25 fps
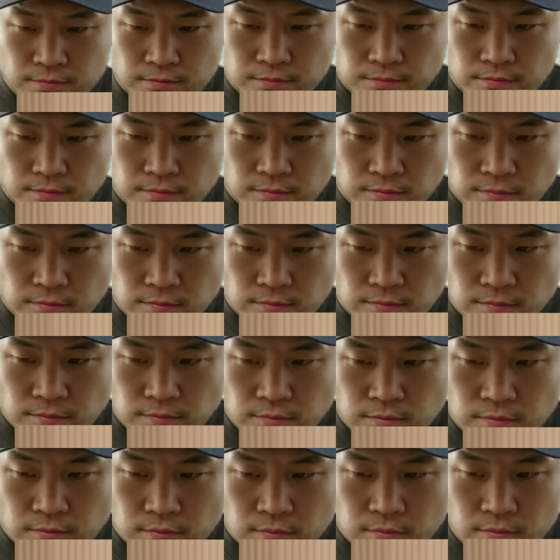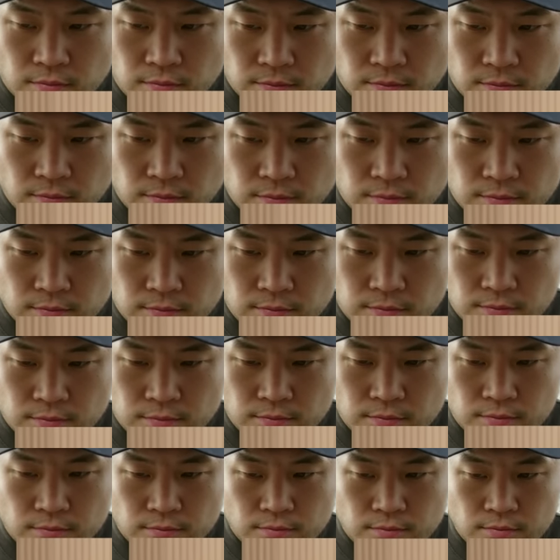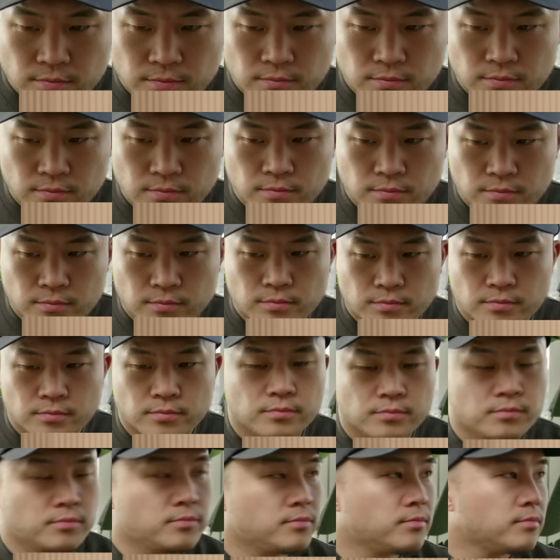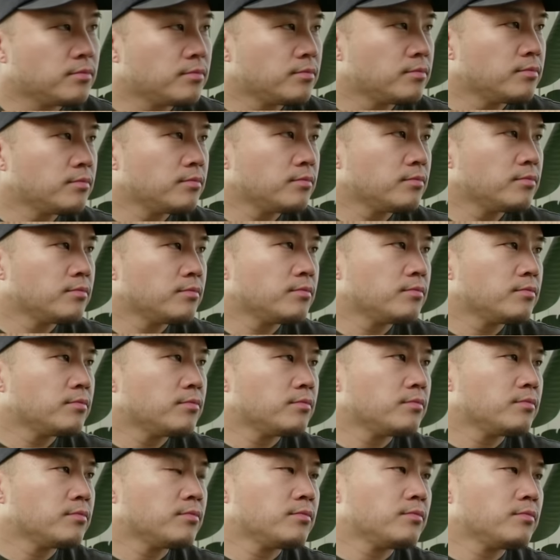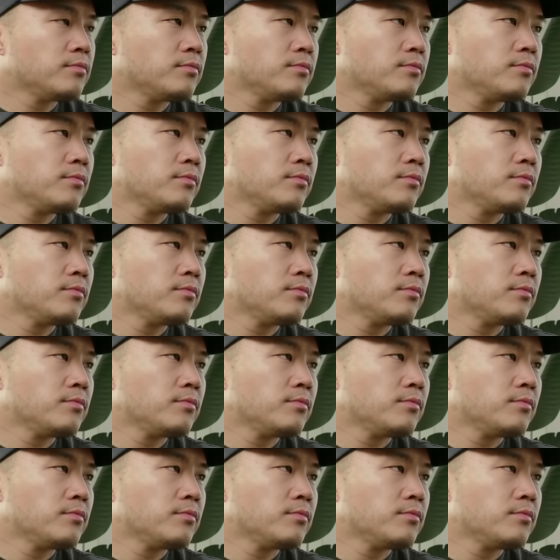(silent)